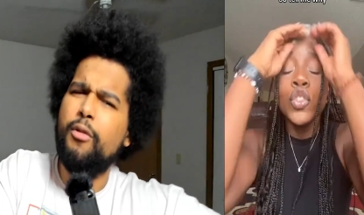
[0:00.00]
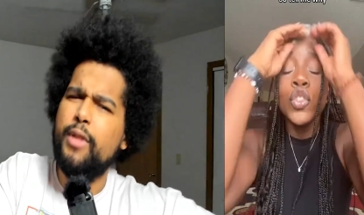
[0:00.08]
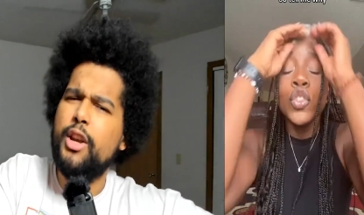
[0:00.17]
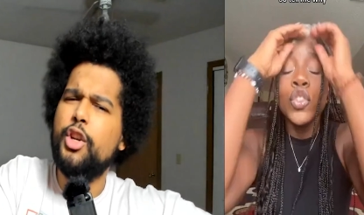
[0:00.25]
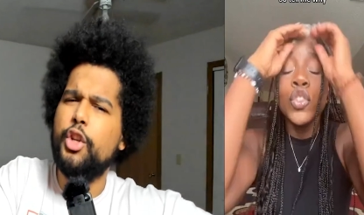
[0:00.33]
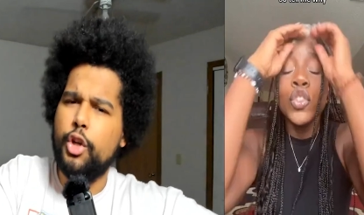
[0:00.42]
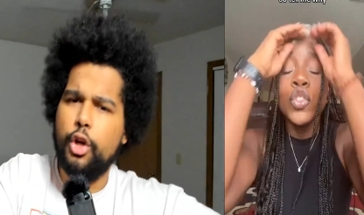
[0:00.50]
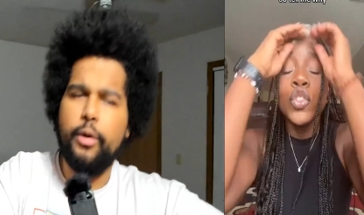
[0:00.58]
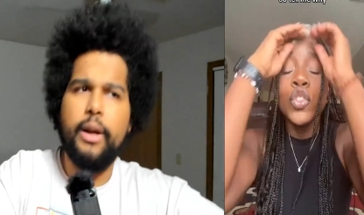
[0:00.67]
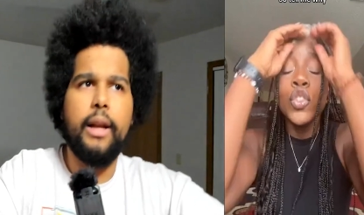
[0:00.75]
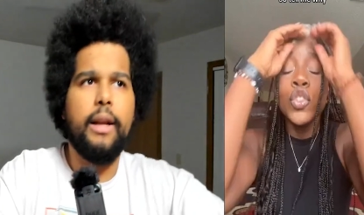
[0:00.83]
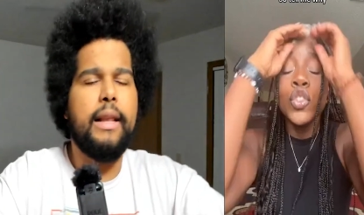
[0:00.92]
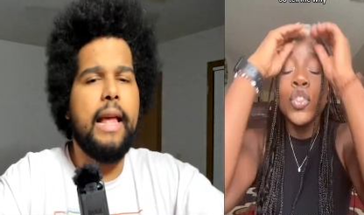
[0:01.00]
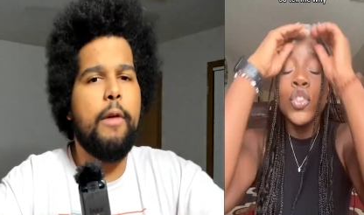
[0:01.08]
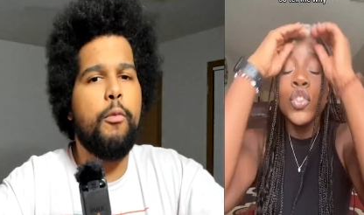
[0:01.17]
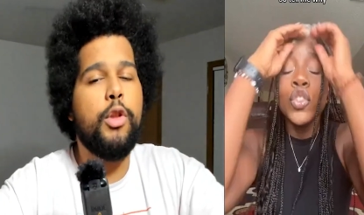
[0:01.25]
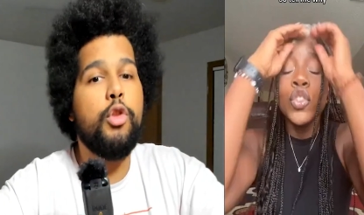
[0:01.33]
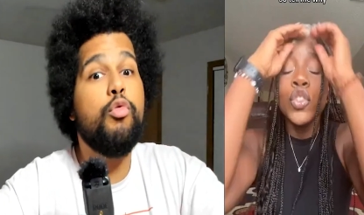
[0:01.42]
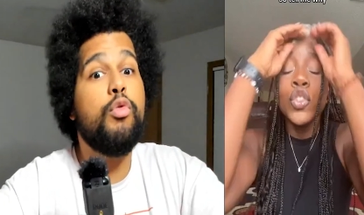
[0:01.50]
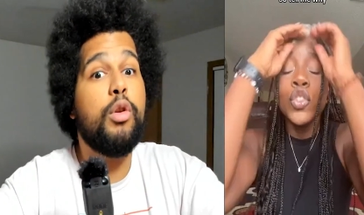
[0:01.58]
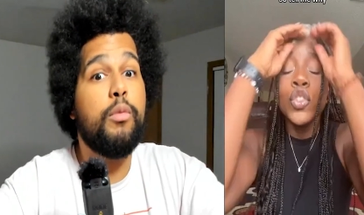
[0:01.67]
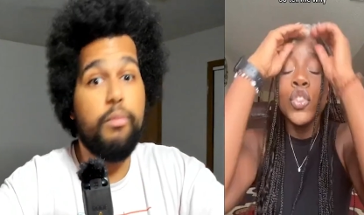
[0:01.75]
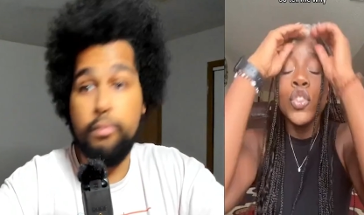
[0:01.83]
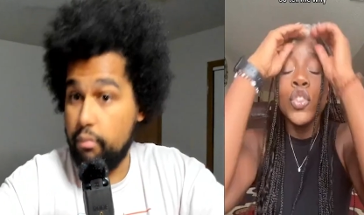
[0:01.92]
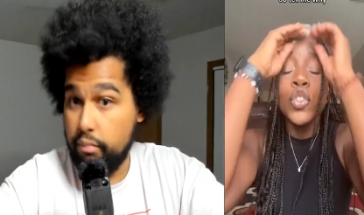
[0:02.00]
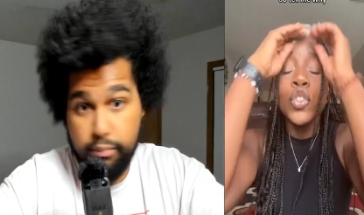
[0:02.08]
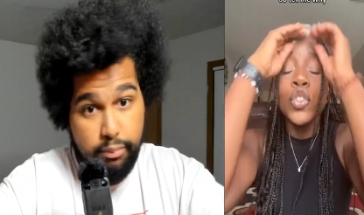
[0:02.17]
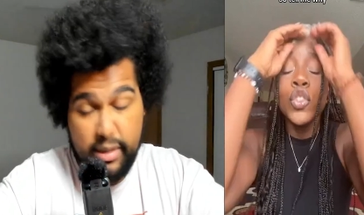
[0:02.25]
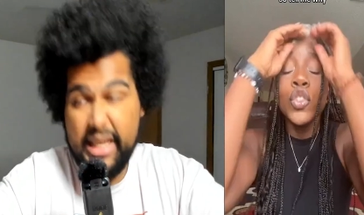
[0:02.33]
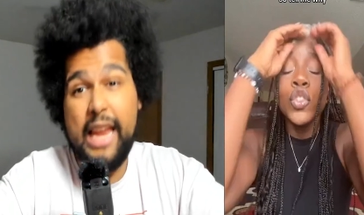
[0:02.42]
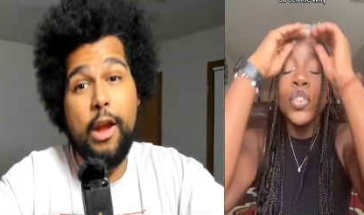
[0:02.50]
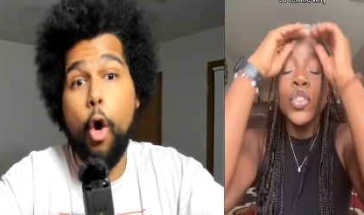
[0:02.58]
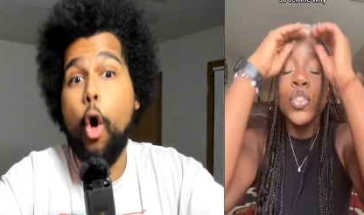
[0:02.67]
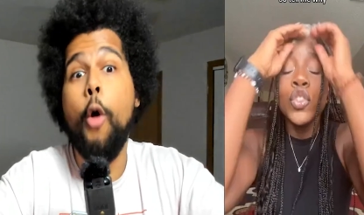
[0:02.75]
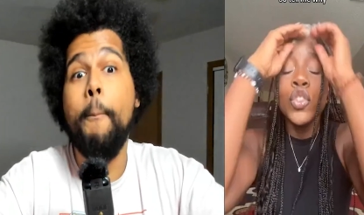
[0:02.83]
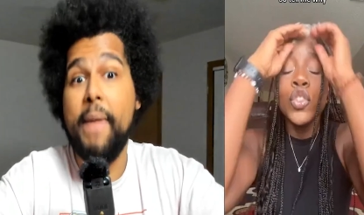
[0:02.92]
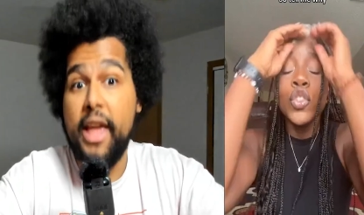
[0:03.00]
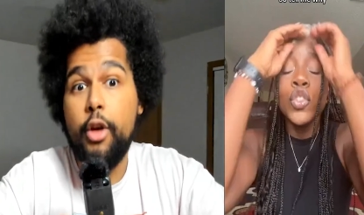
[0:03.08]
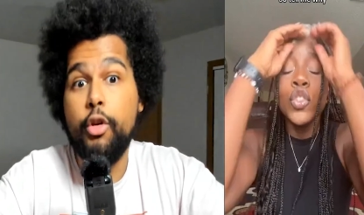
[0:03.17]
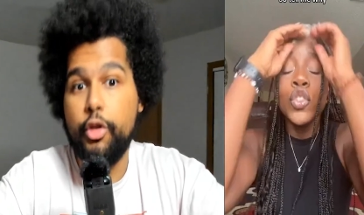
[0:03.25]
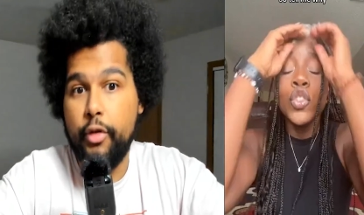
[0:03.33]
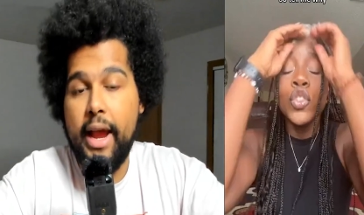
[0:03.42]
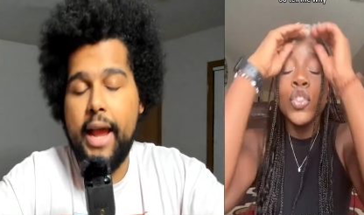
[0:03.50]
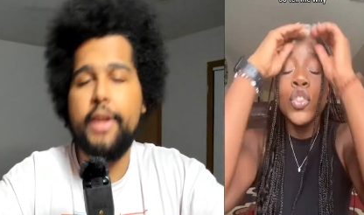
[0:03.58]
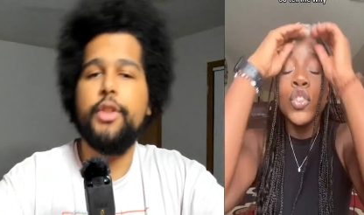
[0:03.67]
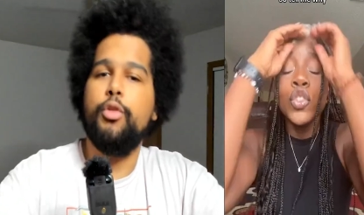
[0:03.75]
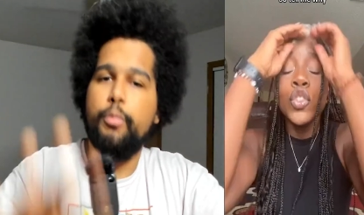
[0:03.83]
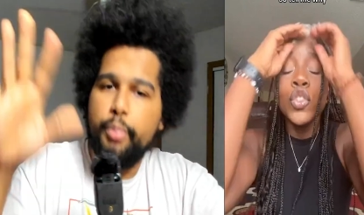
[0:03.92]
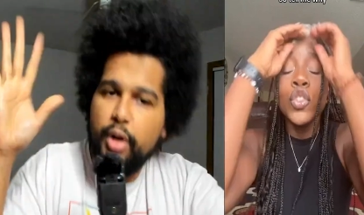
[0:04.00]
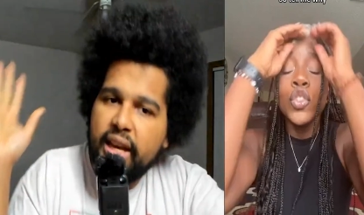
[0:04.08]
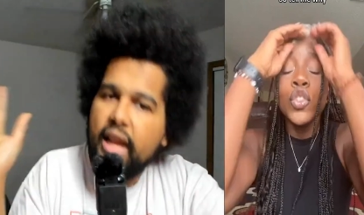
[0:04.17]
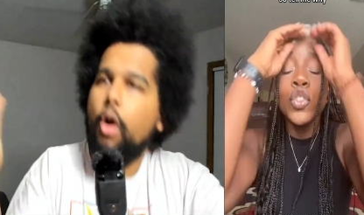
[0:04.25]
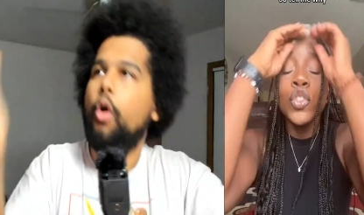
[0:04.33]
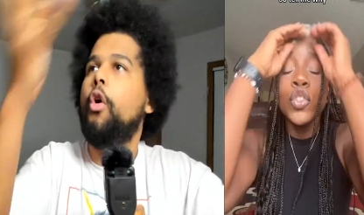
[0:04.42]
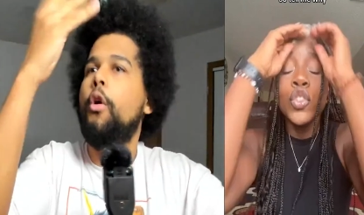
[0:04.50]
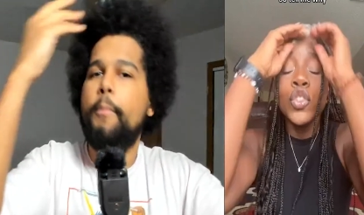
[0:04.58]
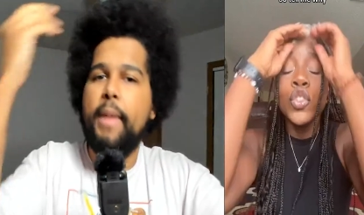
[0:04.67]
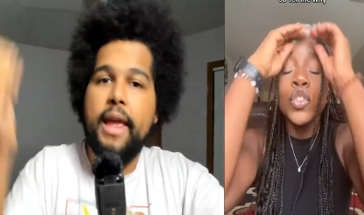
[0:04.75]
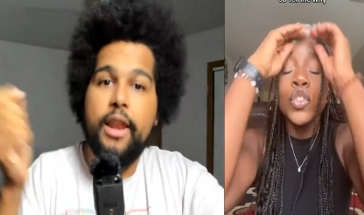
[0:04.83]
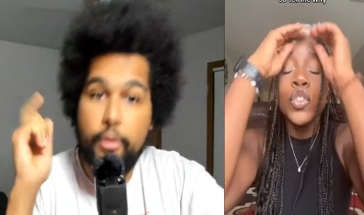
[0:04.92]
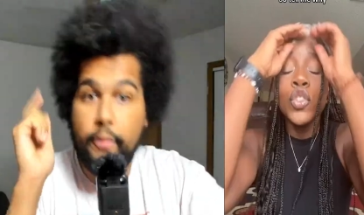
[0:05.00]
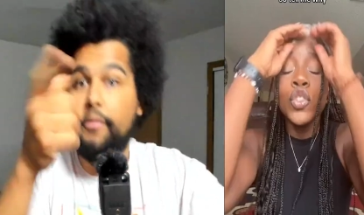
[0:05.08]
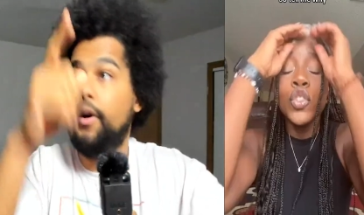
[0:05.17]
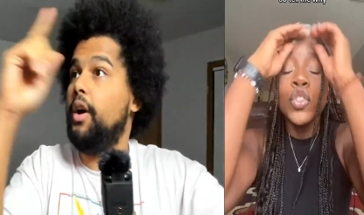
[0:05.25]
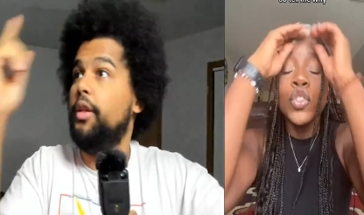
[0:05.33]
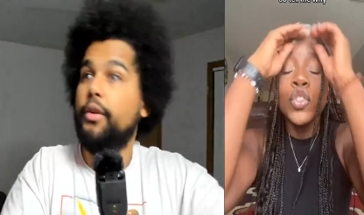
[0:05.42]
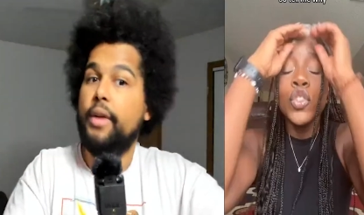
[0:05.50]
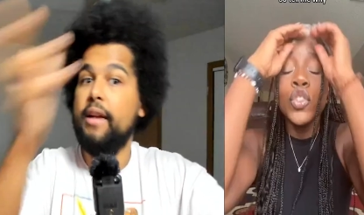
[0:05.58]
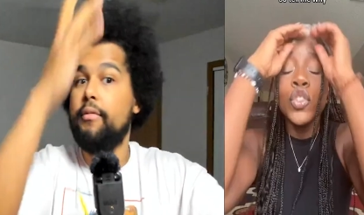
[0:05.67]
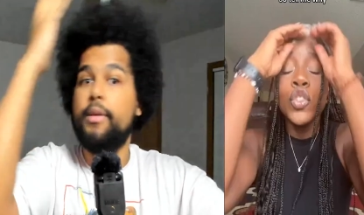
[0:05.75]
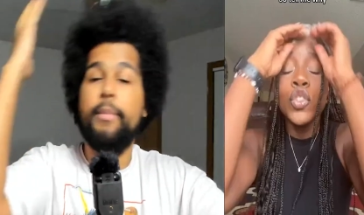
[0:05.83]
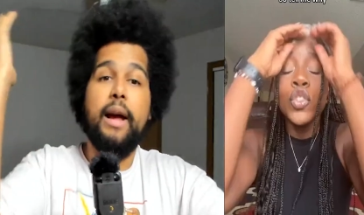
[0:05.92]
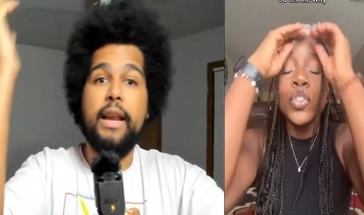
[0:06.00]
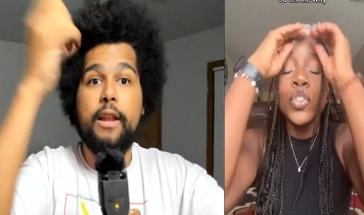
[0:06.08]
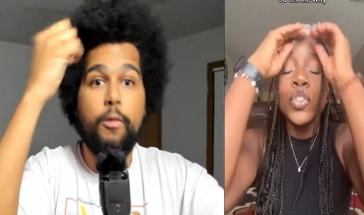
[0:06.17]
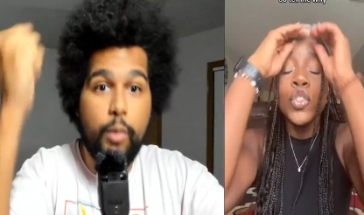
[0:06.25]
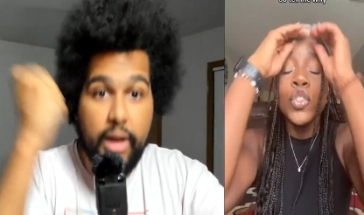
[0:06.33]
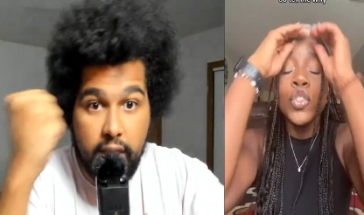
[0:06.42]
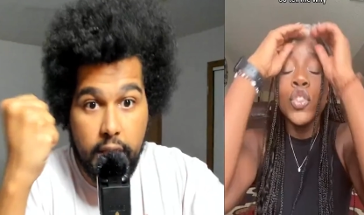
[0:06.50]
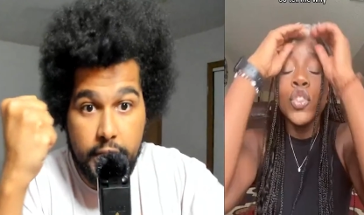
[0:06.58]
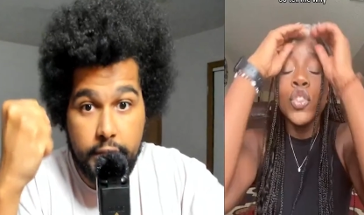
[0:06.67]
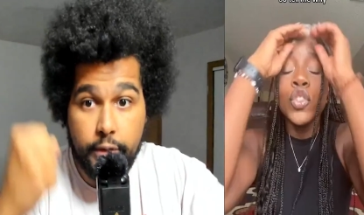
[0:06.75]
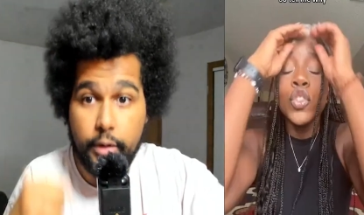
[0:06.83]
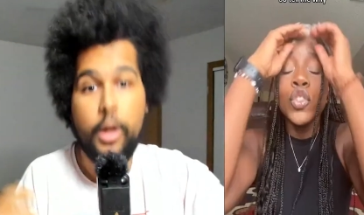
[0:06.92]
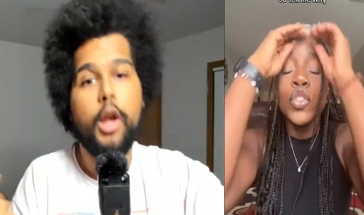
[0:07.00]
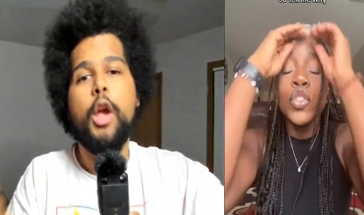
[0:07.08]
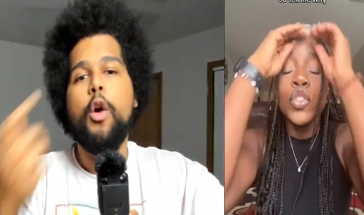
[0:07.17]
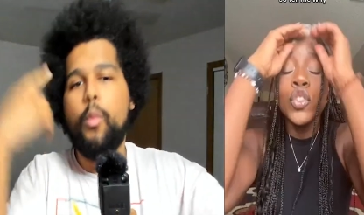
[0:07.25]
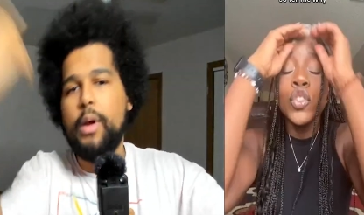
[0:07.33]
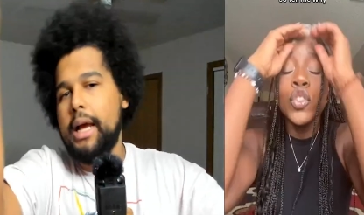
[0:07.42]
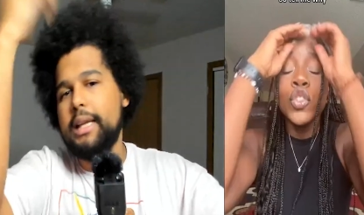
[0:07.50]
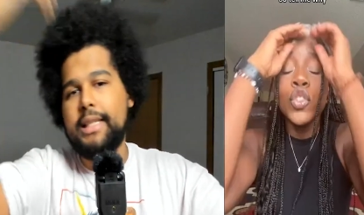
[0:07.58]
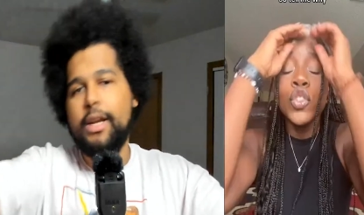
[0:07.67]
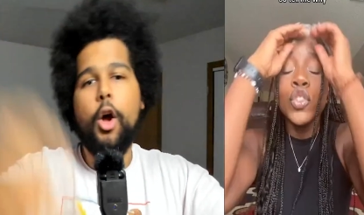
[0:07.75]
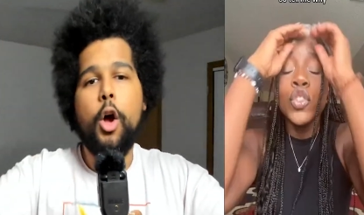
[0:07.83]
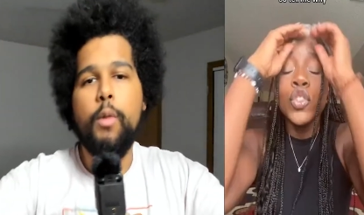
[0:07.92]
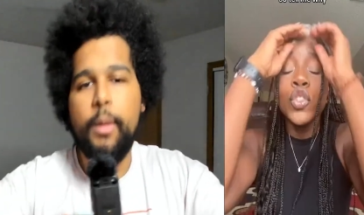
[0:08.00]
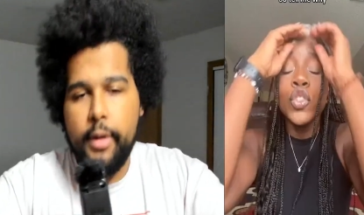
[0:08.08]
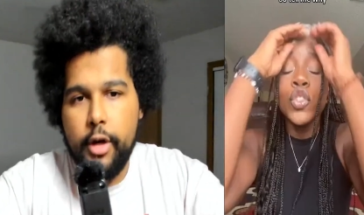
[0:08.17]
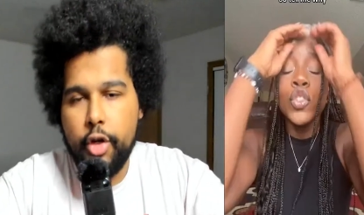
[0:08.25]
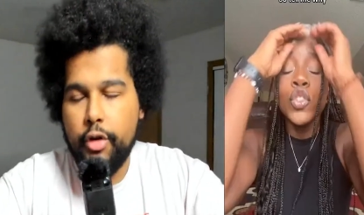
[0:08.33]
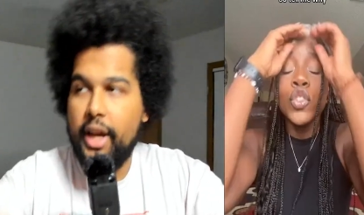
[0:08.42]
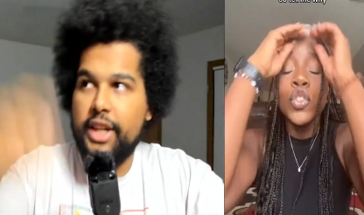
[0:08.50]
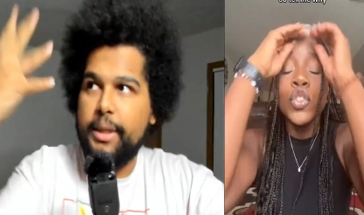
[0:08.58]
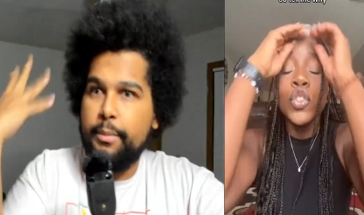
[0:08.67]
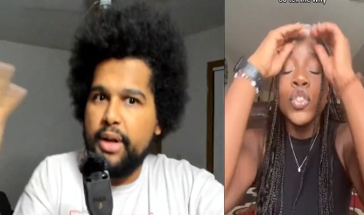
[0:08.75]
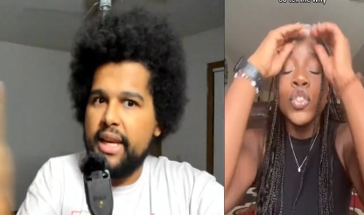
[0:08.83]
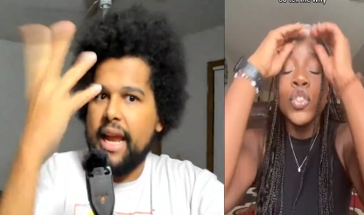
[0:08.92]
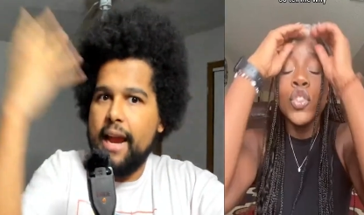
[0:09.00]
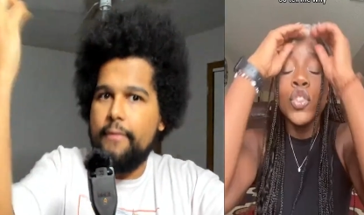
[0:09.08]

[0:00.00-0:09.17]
Speaker 1: reassuring that when you say all men are trash, you're putting all men, your father, everybody in one cluster. When I say all women are trash, I'm putting